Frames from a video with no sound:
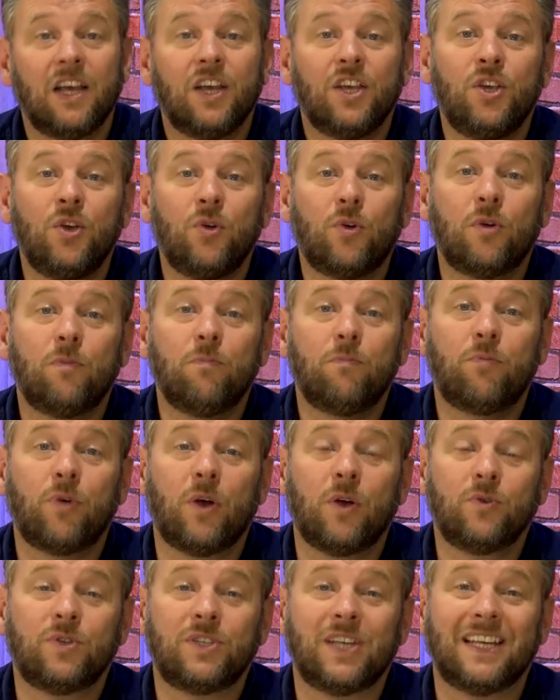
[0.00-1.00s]
you can
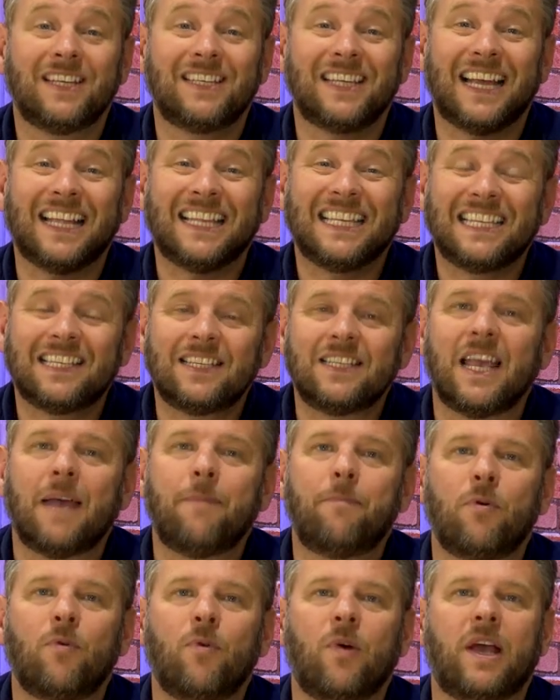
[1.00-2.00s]
process and
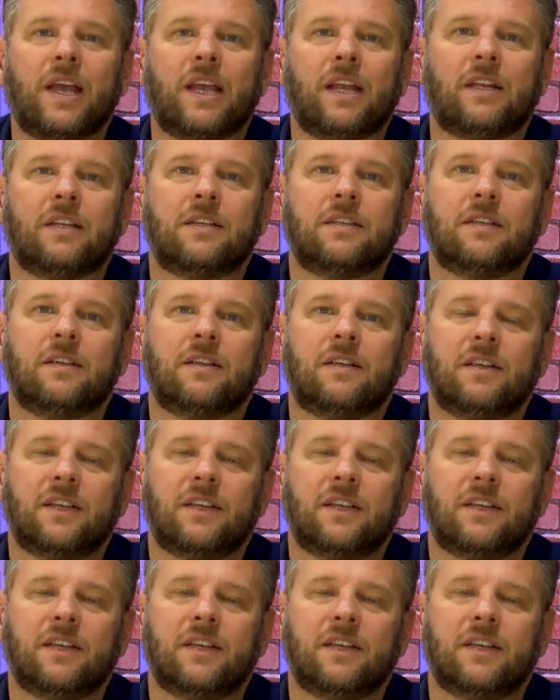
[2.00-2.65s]
separate